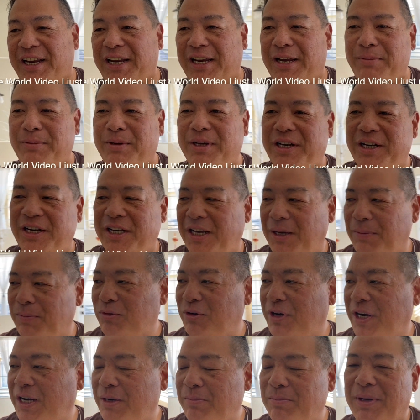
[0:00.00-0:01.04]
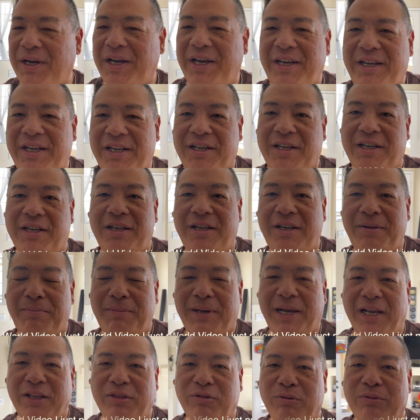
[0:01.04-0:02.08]
I'm gonna upgrade my
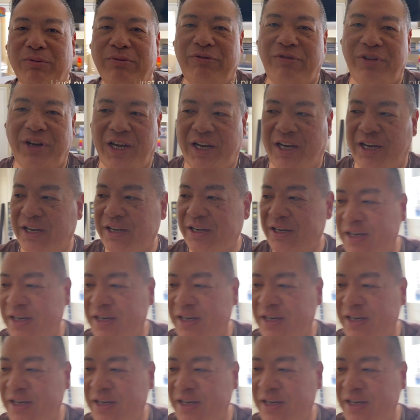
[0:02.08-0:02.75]
bathroom fan.